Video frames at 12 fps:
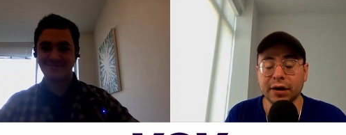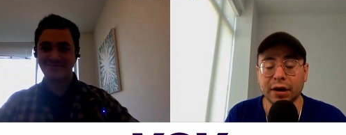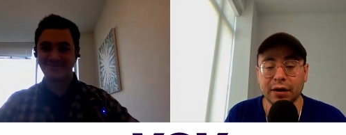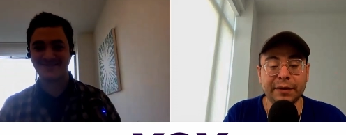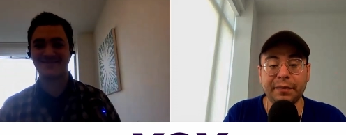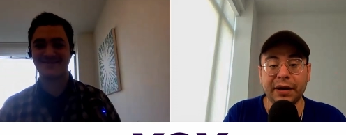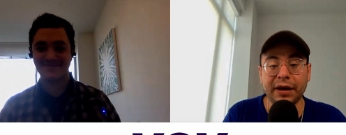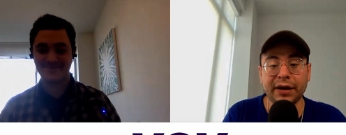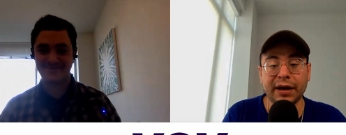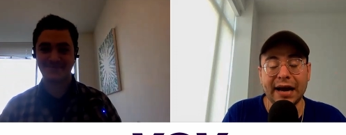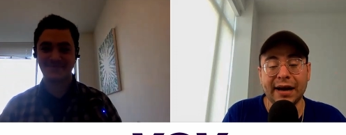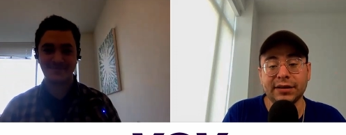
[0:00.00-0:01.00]
Speaker 1: runs a really
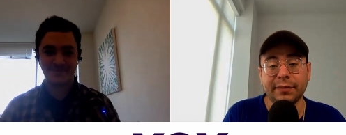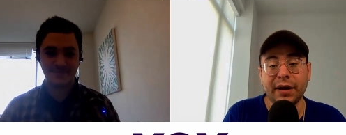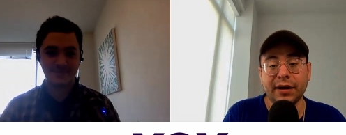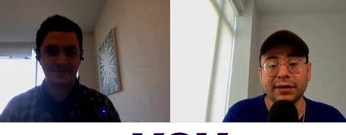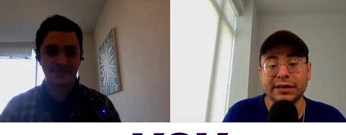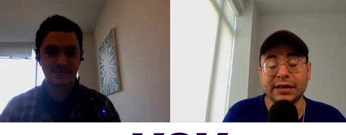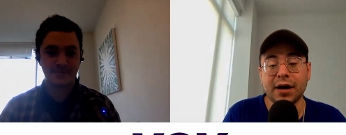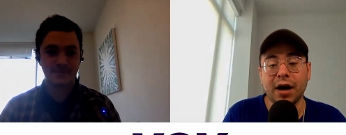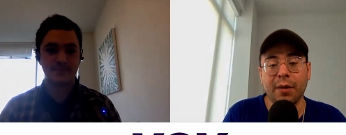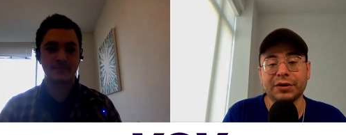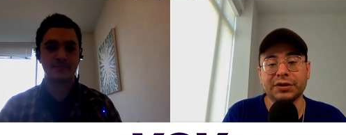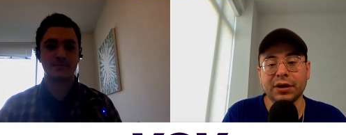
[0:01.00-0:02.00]
big S M S
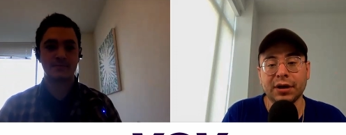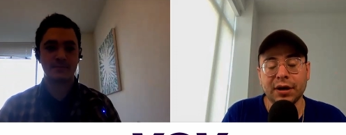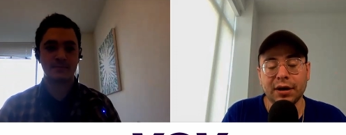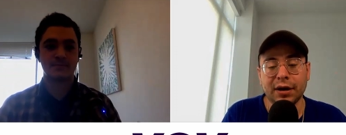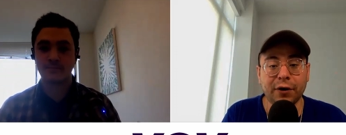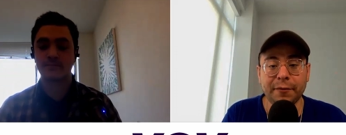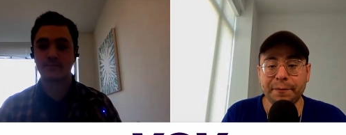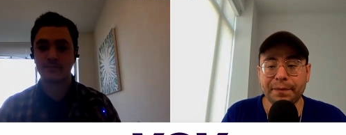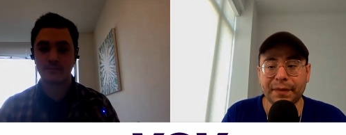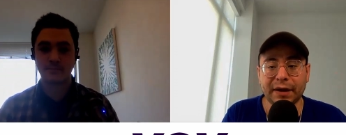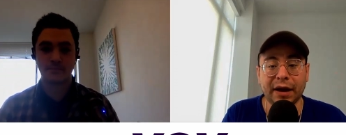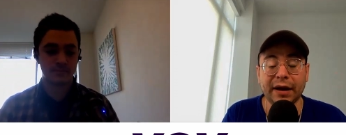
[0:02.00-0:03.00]
e-commerce
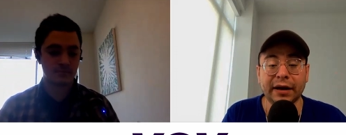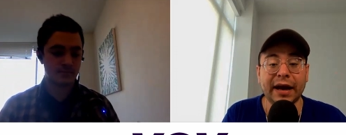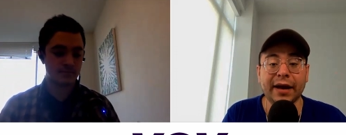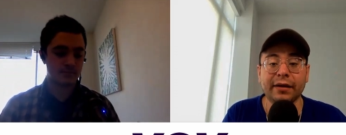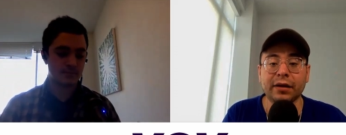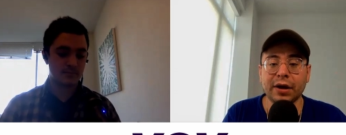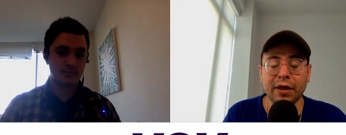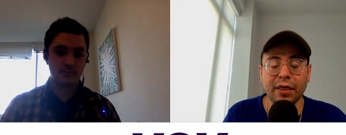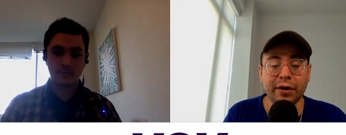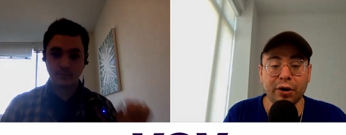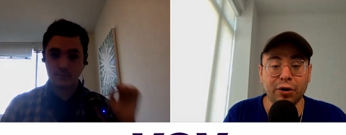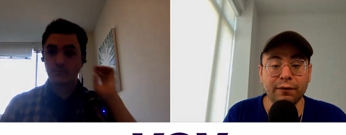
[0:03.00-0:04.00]
platform. And again,
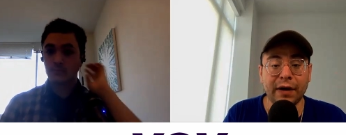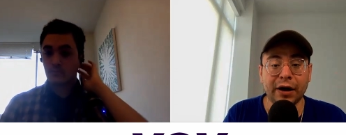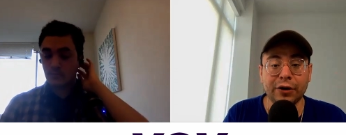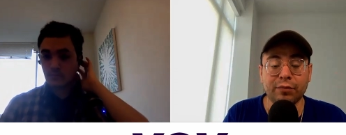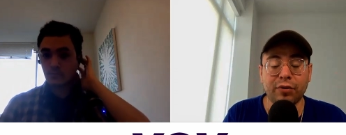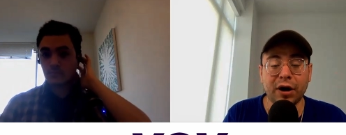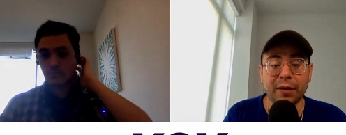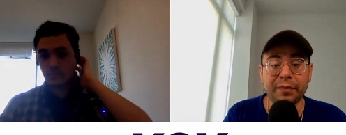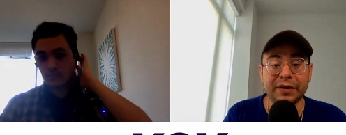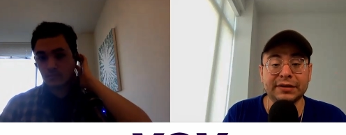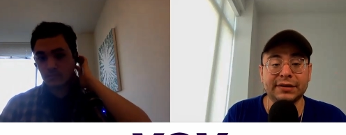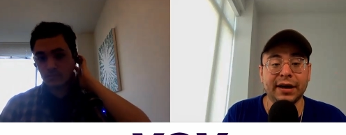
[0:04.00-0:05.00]
their whole value
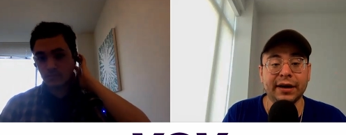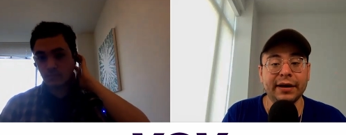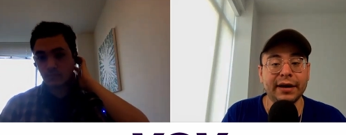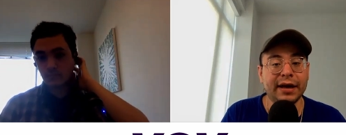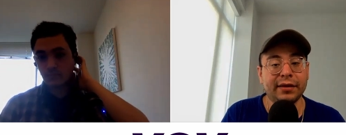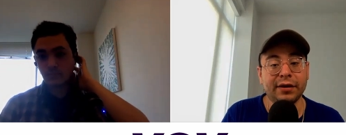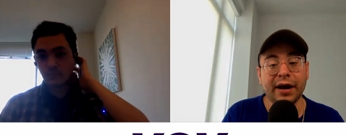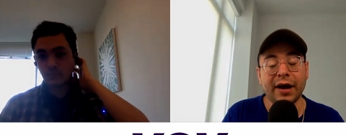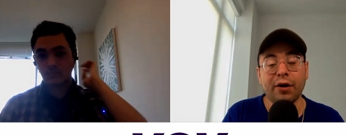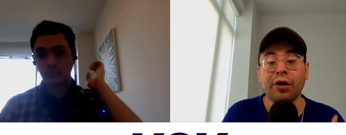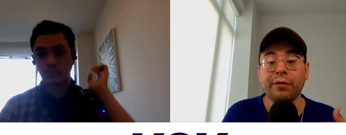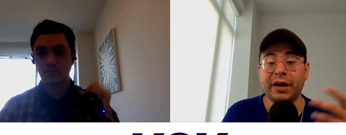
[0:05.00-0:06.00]
prop is that
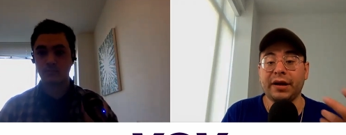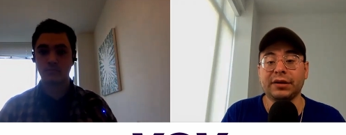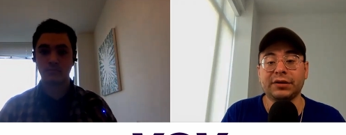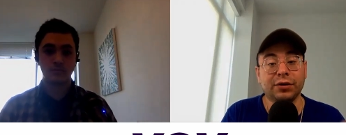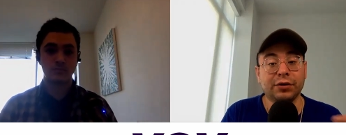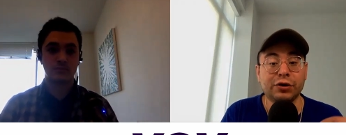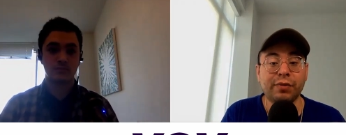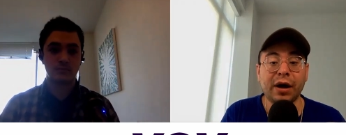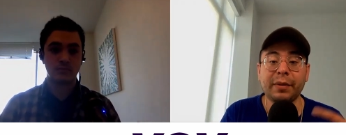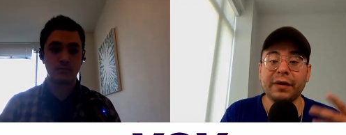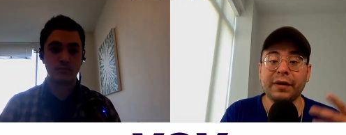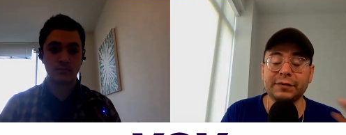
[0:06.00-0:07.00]
they're not automated. So
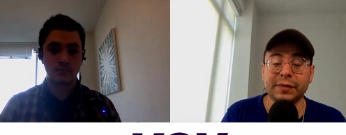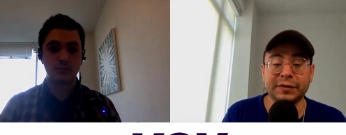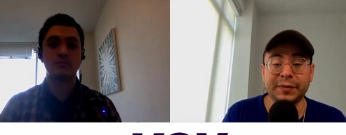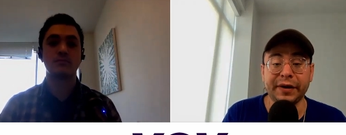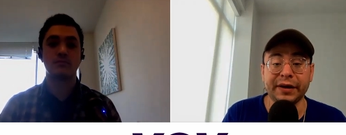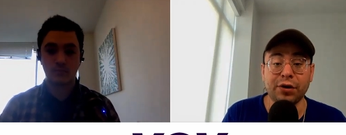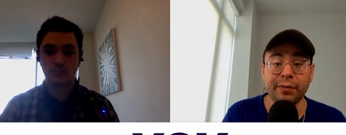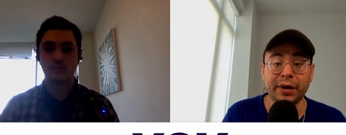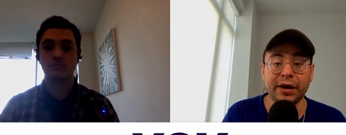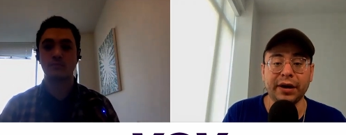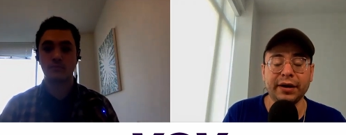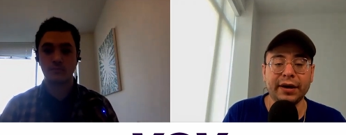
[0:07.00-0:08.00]
you probably have
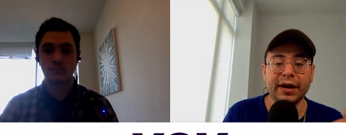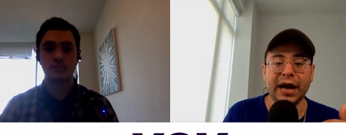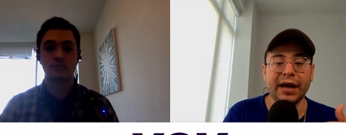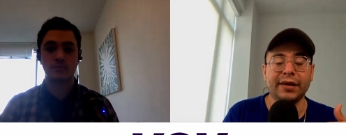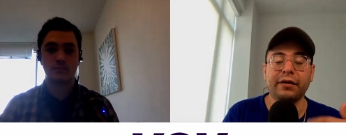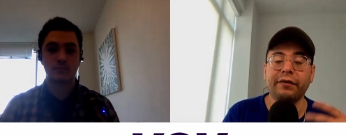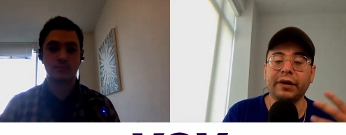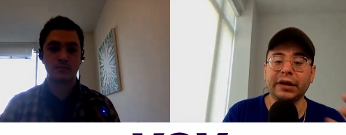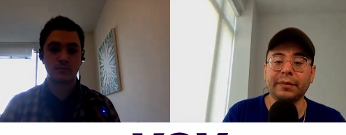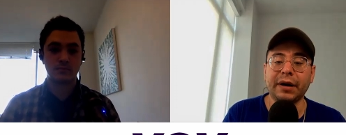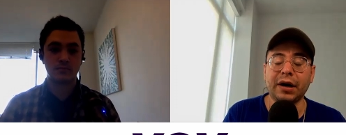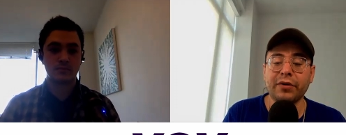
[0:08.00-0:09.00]
experienced automated, and
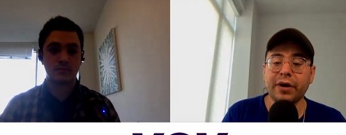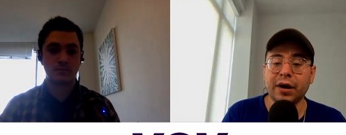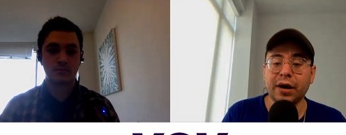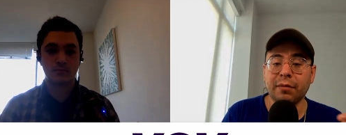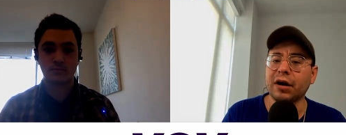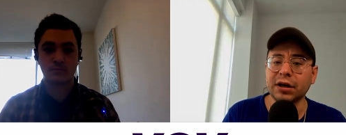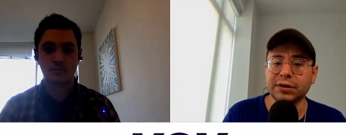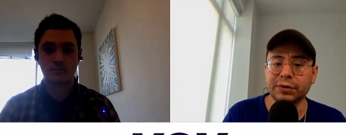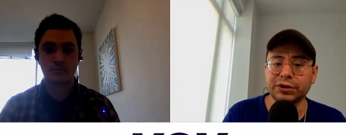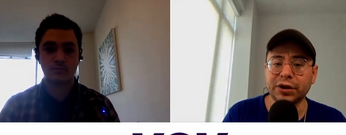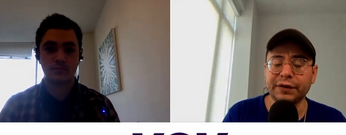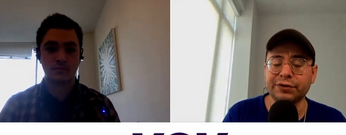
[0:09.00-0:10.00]
they're really about having a
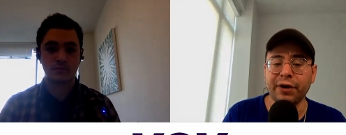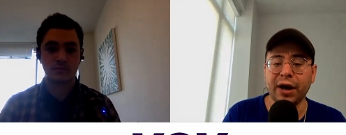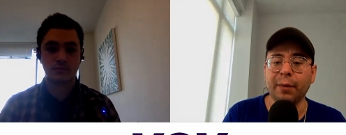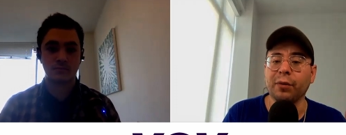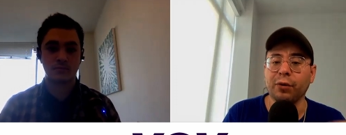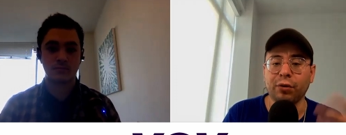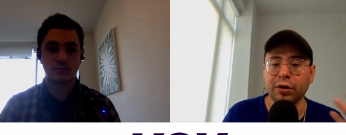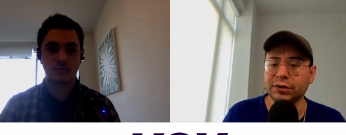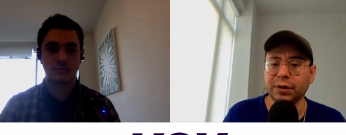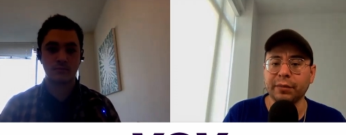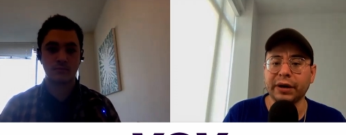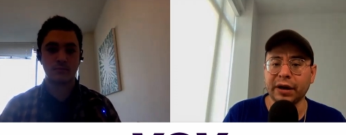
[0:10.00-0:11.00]
customer service rep
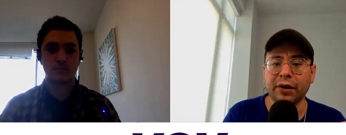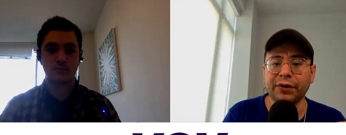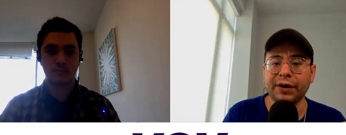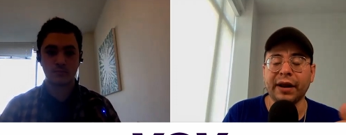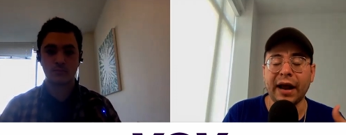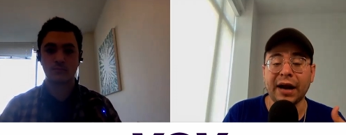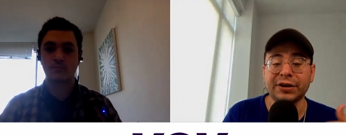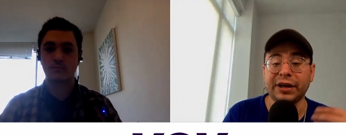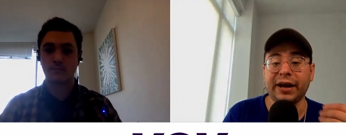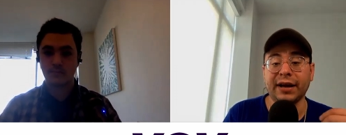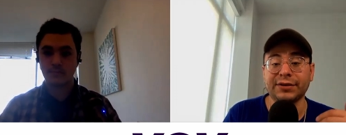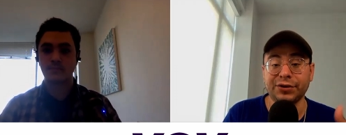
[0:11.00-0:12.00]
or somebody on there
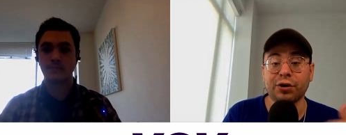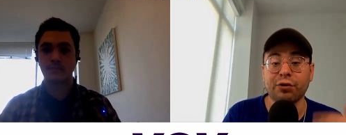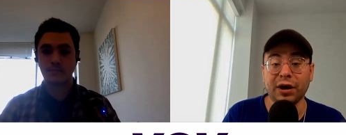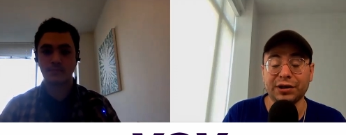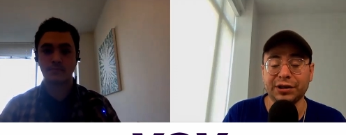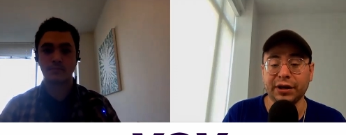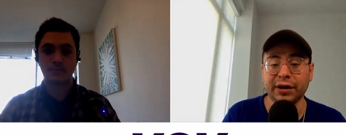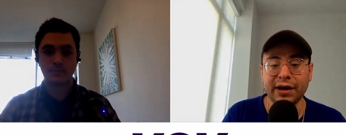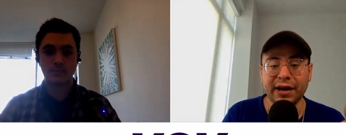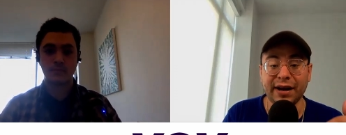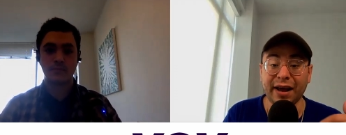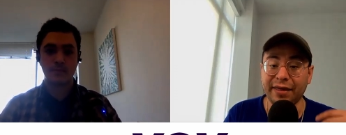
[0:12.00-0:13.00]
to actually answer your
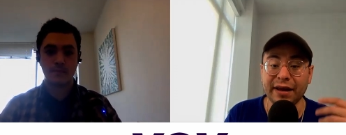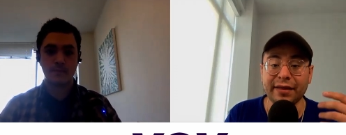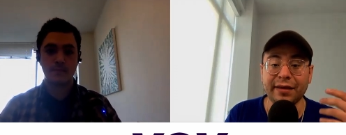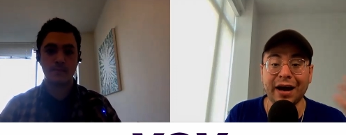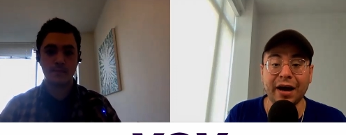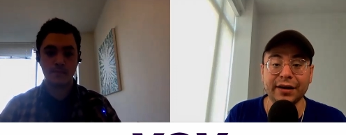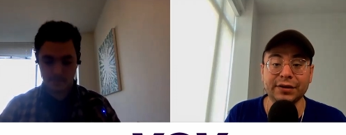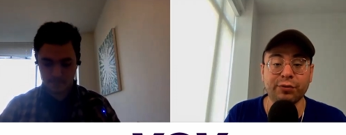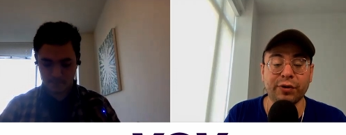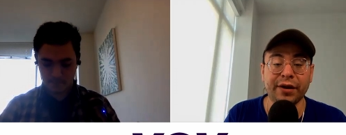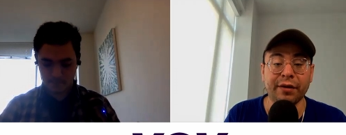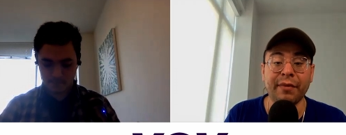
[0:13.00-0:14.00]
question. And I think
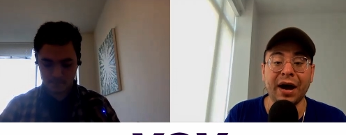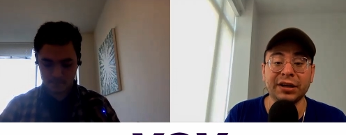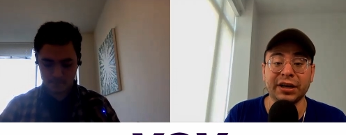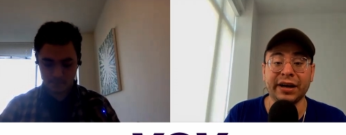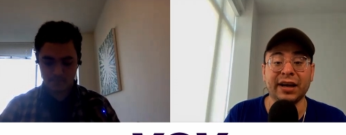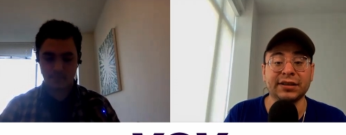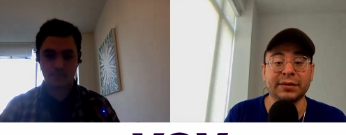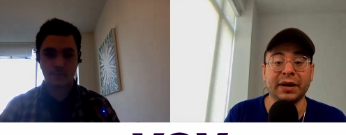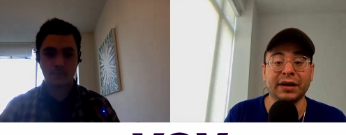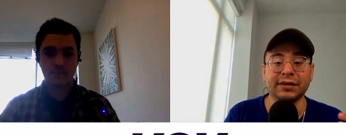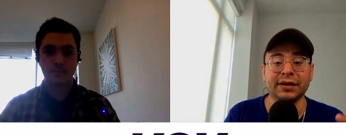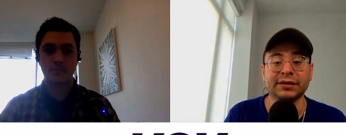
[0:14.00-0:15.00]
that is where the magic in
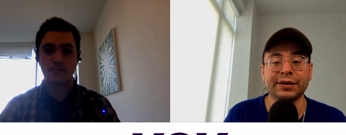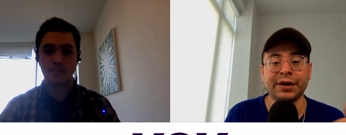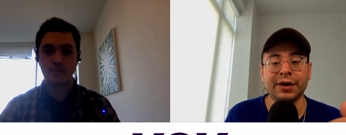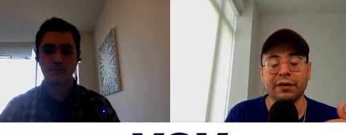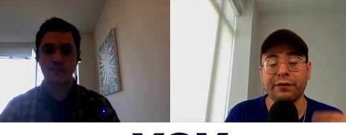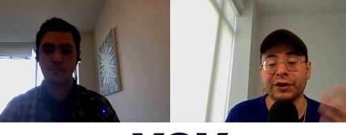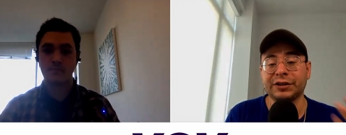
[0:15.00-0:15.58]
S M S is